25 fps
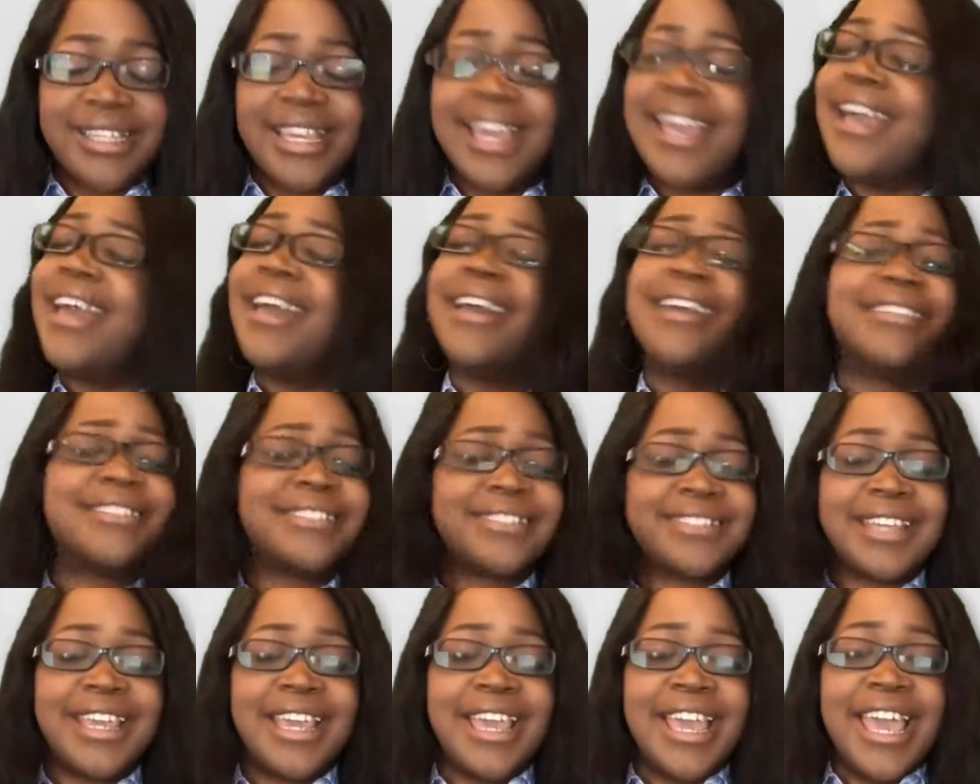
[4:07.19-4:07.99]

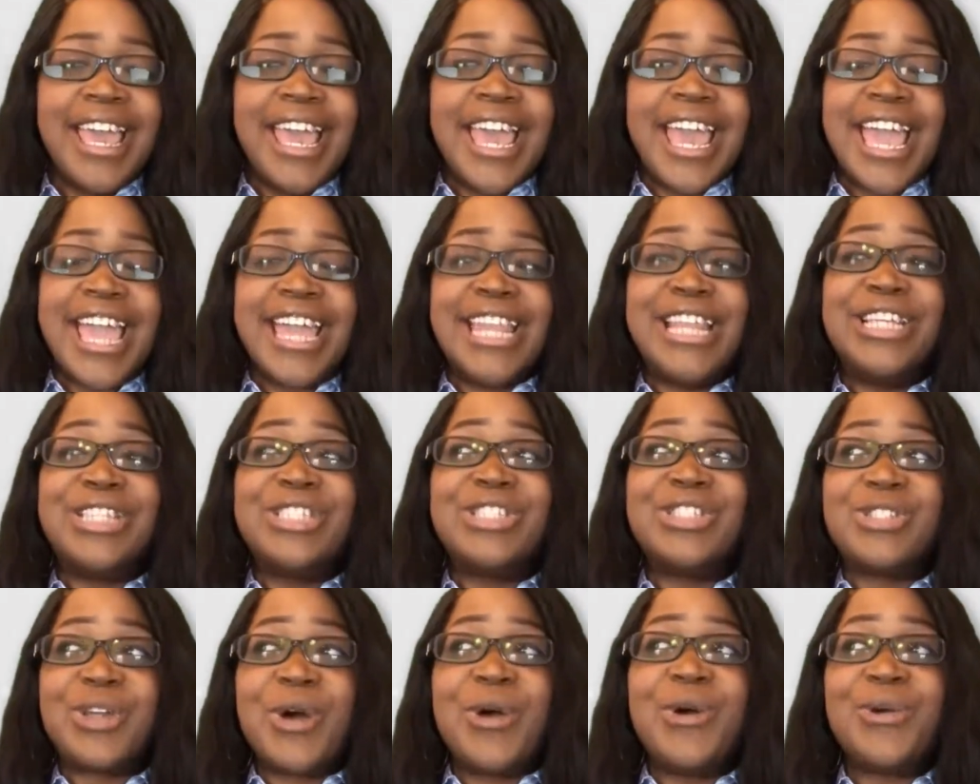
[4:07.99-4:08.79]
Yes. And
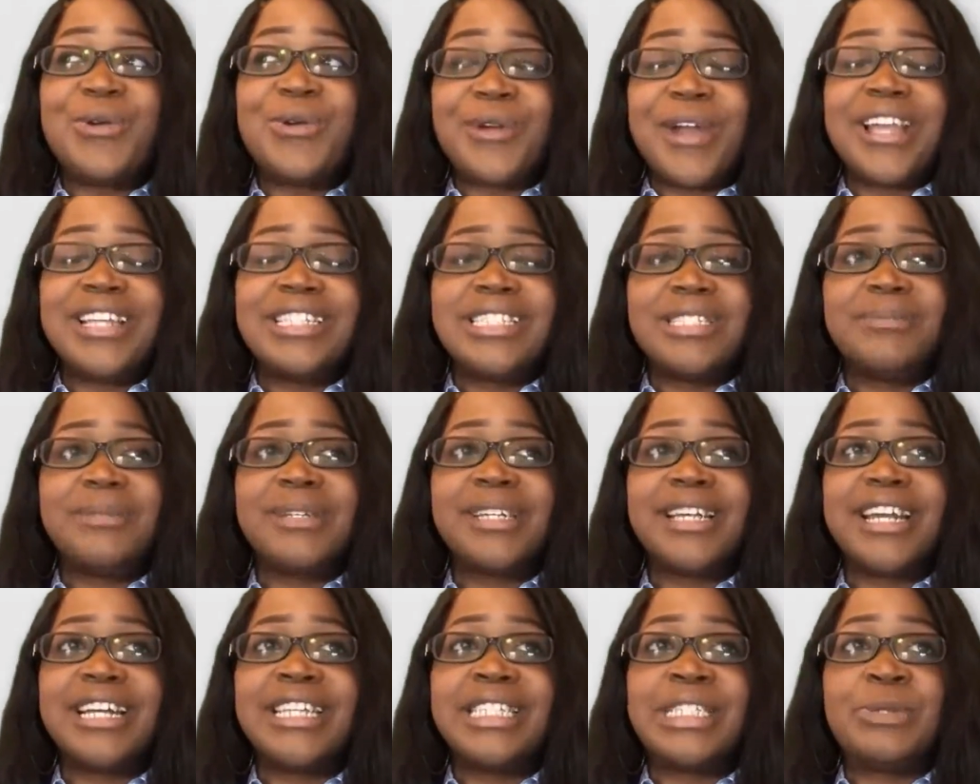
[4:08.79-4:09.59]
it's so crazy,
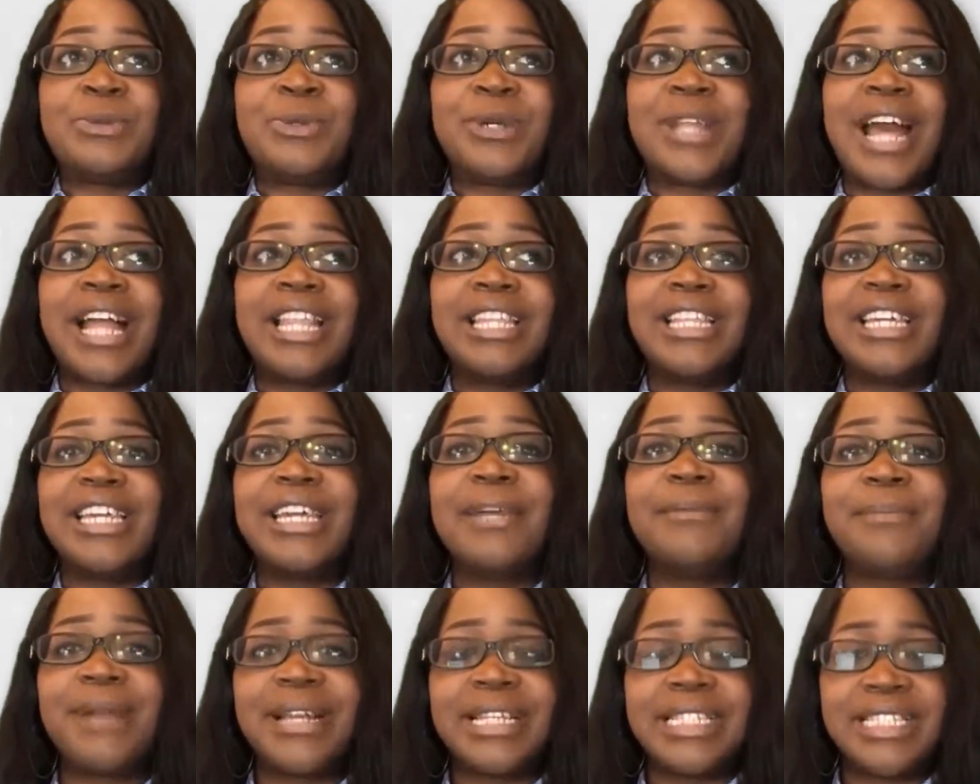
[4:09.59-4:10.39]
because when I
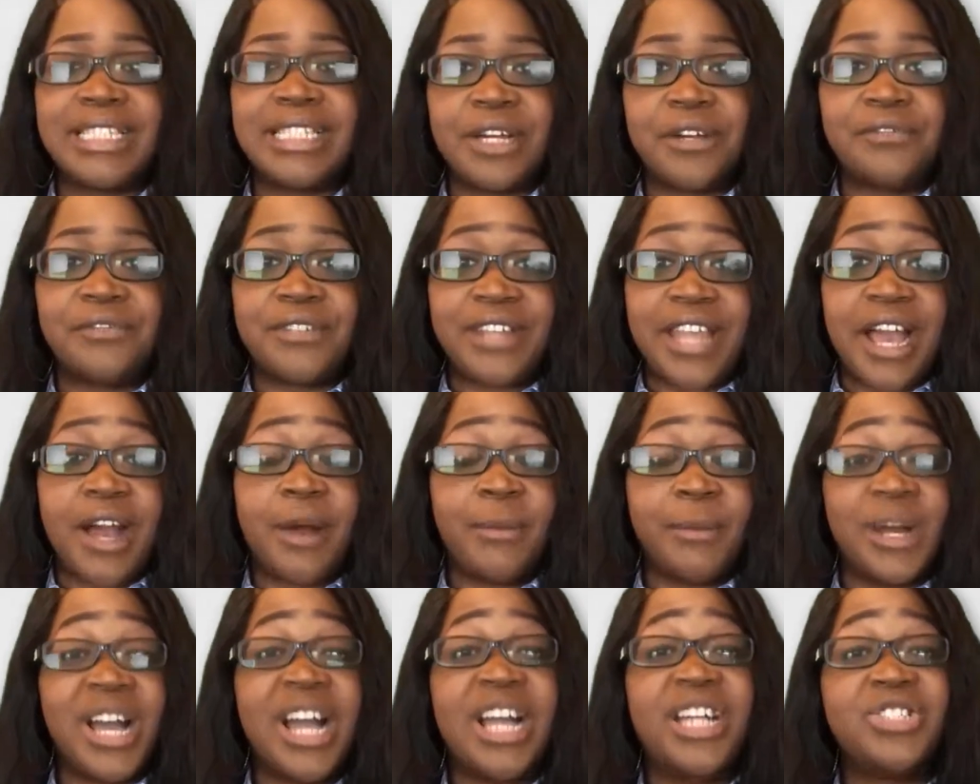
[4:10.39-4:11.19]
look at myself
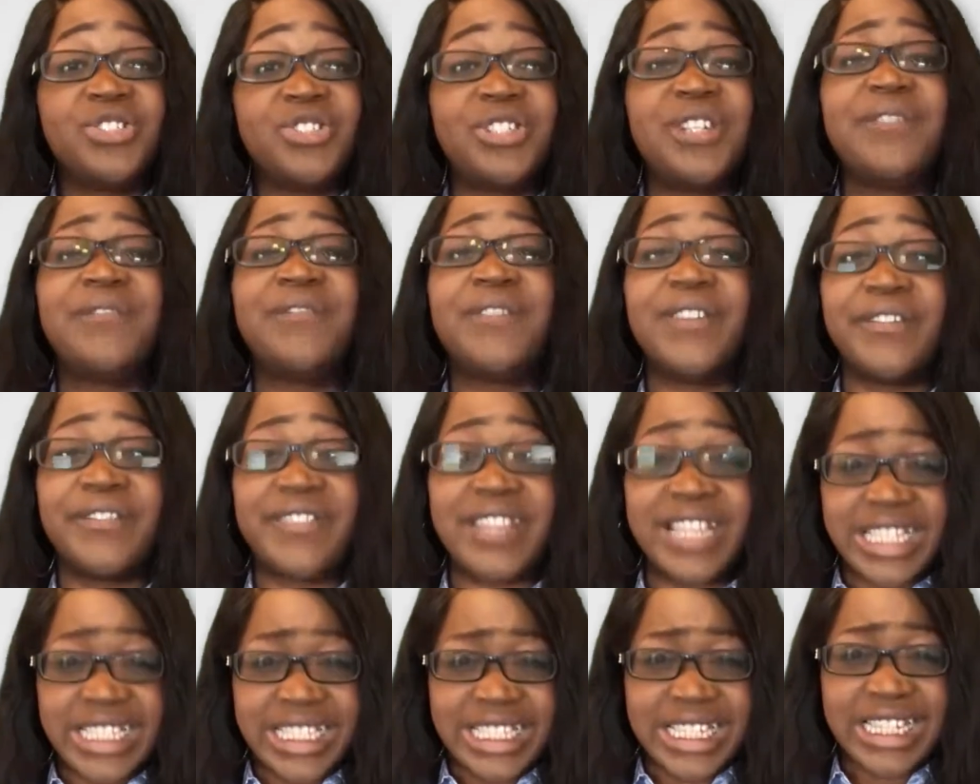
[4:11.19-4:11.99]
now, I'm
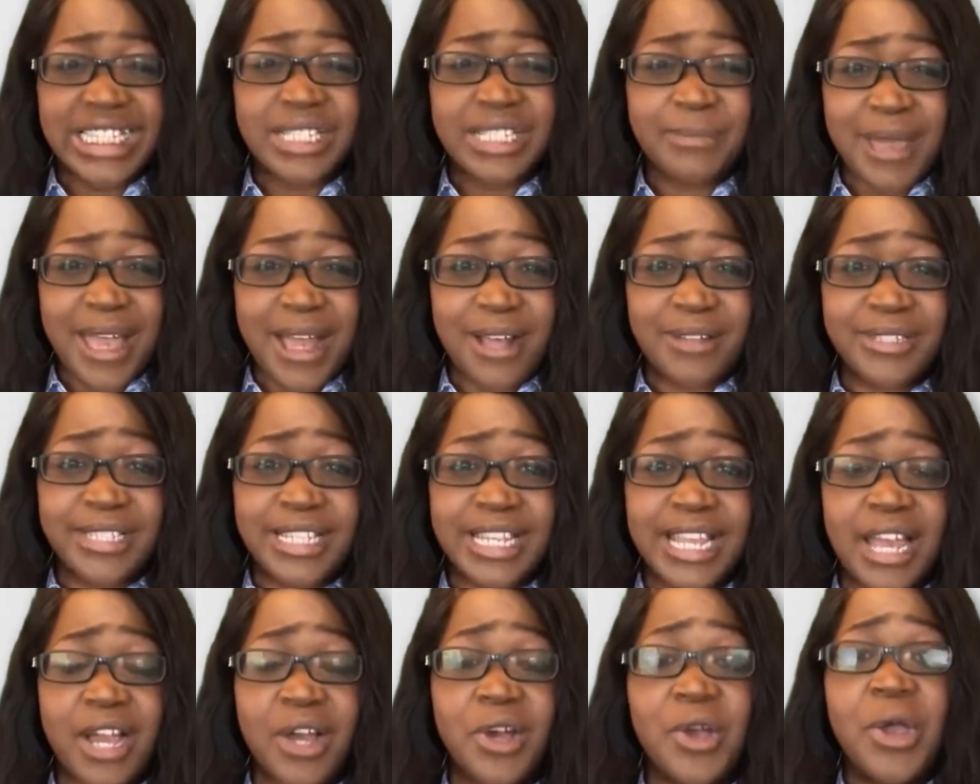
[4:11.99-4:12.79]
156
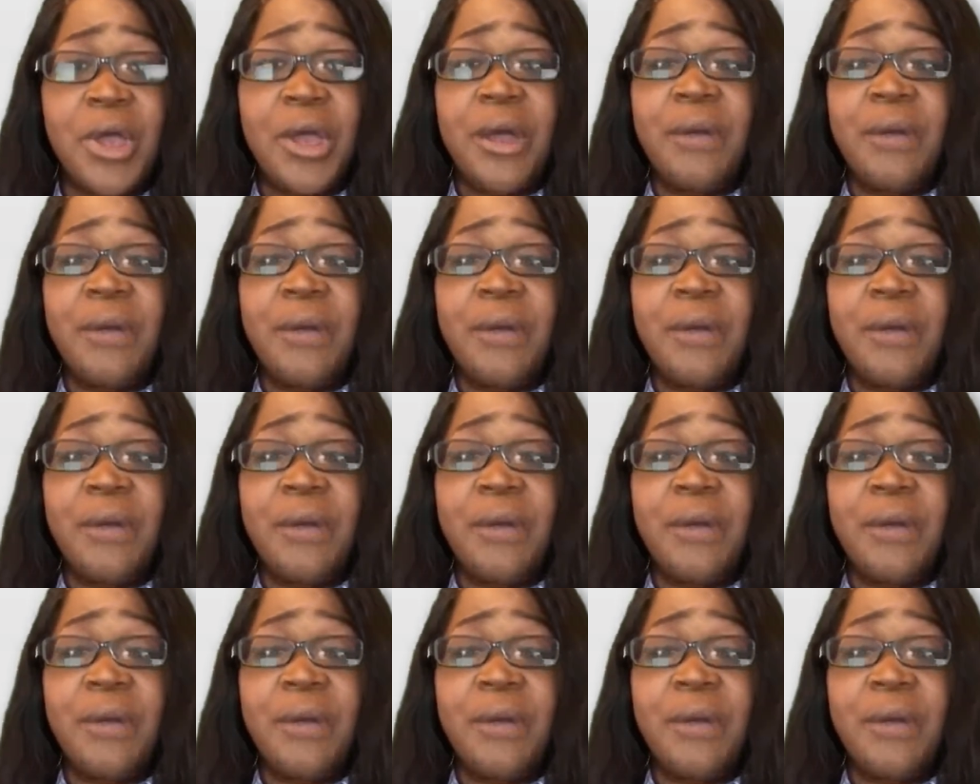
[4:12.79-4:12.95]
pounds now.